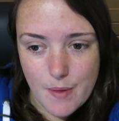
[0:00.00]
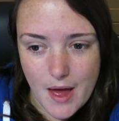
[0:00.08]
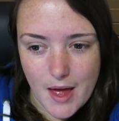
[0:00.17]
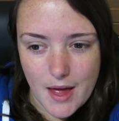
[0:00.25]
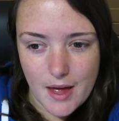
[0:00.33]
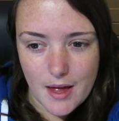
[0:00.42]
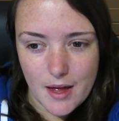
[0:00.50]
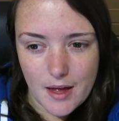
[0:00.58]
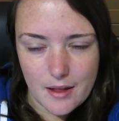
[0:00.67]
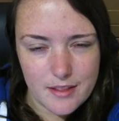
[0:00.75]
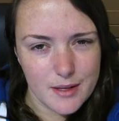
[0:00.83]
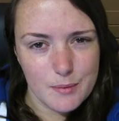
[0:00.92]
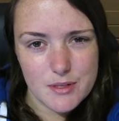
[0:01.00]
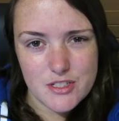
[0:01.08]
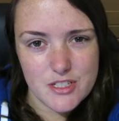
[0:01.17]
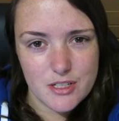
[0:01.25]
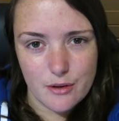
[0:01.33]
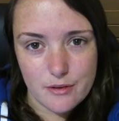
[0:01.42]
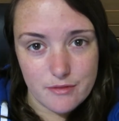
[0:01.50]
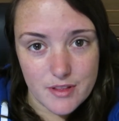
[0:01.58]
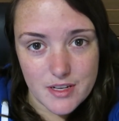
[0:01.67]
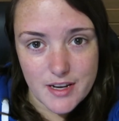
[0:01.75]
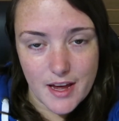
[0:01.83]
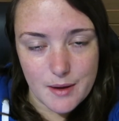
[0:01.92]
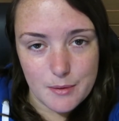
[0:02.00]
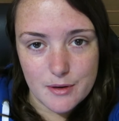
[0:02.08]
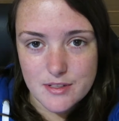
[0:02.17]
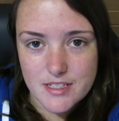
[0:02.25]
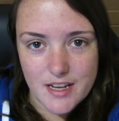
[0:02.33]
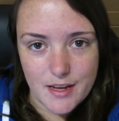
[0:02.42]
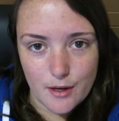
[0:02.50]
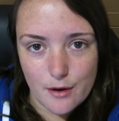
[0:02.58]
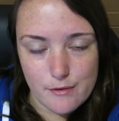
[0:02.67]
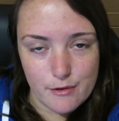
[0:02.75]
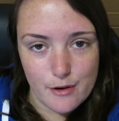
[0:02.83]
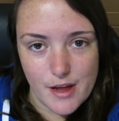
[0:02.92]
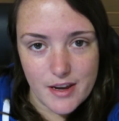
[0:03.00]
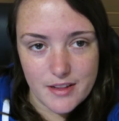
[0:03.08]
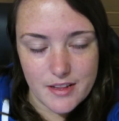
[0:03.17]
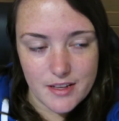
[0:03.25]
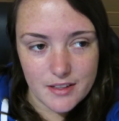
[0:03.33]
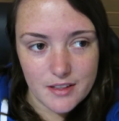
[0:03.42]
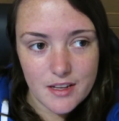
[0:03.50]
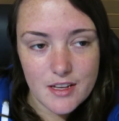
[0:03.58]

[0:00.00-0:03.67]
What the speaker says: I think we're just going for the day. We're not staying over or anything.